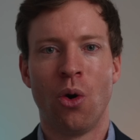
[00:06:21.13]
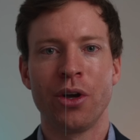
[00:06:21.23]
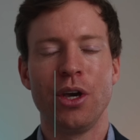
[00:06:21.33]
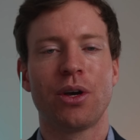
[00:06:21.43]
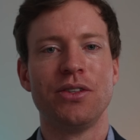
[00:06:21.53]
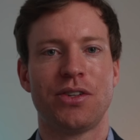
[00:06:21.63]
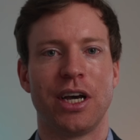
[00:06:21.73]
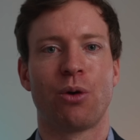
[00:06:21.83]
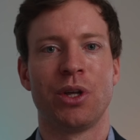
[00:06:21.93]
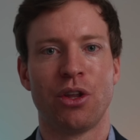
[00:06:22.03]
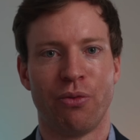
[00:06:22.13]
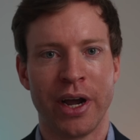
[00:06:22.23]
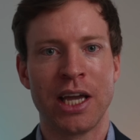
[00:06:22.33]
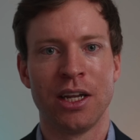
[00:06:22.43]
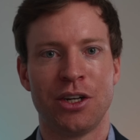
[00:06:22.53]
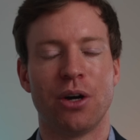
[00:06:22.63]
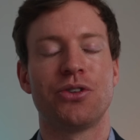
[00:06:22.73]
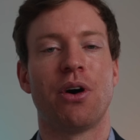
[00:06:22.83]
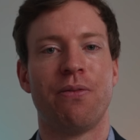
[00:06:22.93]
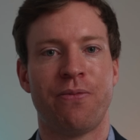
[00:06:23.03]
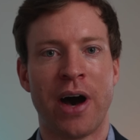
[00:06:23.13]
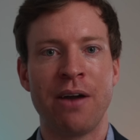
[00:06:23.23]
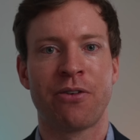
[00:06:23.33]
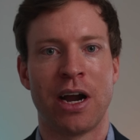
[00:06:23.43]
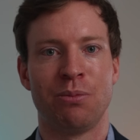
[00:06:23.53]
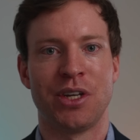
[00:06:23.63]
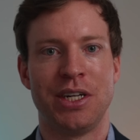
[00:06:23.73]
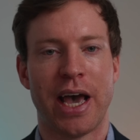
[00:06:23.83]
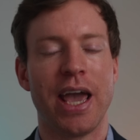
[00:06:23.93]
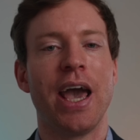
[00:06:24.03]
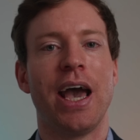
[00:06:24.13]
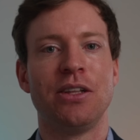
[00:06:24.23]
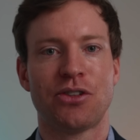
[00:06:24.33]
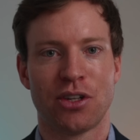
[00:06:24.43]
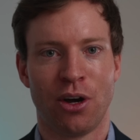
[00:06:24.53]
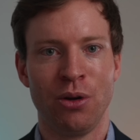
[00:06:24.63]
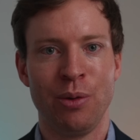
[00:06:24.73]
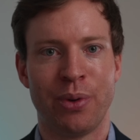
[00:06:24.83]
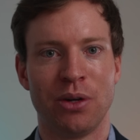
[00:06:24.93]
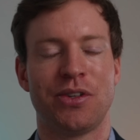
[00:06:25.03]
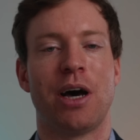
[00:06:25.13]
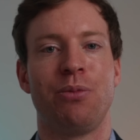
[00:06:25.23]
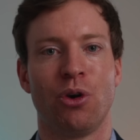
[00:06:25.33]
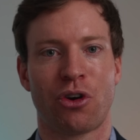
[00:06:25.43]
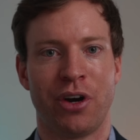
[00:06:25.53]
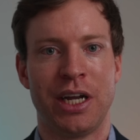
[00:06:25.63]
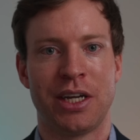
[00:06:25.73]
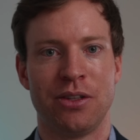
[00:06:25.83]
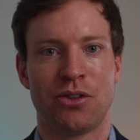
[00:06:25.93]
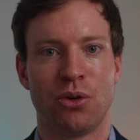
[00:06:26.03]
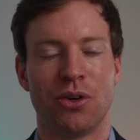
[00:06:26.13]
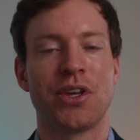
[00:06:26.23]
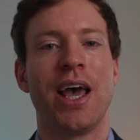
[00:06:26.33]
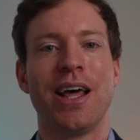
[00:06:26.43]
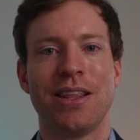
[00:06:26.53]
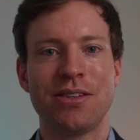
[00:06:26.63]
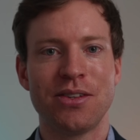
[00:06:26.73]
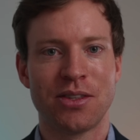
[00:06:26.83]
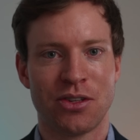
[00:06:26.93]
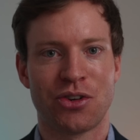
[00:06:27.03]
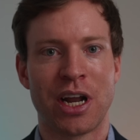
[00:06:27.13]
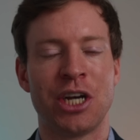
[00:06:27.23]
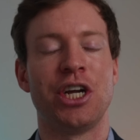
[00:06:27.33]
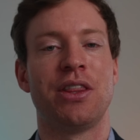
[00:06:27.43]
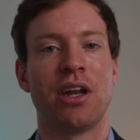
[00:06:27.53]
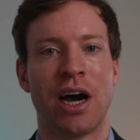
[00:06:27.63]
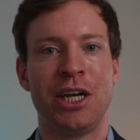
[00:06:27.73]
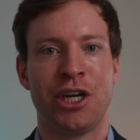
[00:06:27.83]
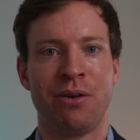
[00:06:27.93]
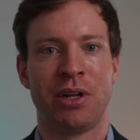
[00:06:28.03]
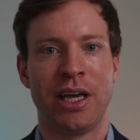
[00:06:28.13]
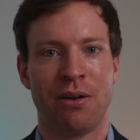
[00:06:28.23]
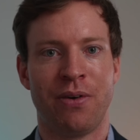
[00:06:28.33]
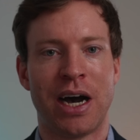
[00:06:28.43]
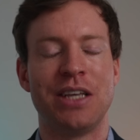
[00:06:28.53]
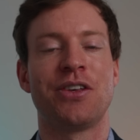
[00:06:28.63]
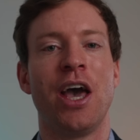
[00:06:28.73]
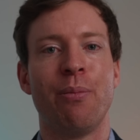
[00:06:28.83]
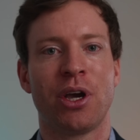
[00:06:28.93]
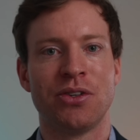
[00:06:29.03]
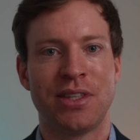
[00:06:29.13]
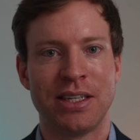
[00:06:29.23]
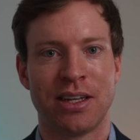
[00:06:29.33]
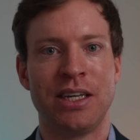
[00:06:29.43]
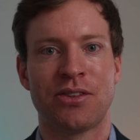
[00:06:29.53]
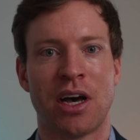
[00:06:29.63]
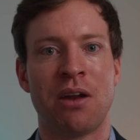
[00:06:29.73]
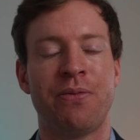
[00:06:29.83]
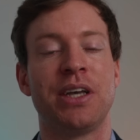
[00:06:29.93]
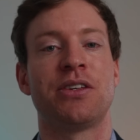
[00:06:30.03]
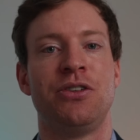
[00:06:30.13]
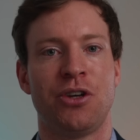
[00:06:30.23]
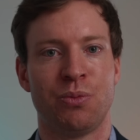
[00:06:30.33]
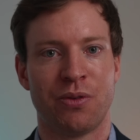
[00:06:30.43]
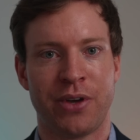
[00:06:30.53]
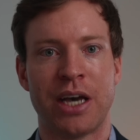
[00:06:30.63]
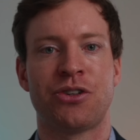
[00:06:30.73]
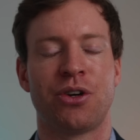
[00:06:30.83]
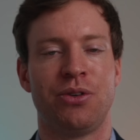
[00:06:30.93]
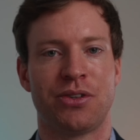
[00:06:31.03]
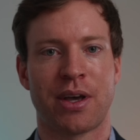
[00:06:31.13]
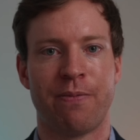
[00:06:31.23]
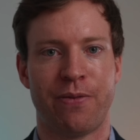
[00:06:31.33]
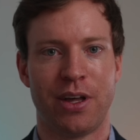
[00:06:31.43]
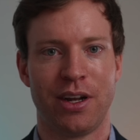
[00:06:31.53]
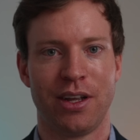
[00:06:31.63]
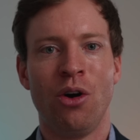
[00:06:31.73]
Or you can stick with the regular dose of 5 grams a day and slowly build up your creatine stores. This is the strategy that I generally advise because there's less side effects in terms of gastro discomfort.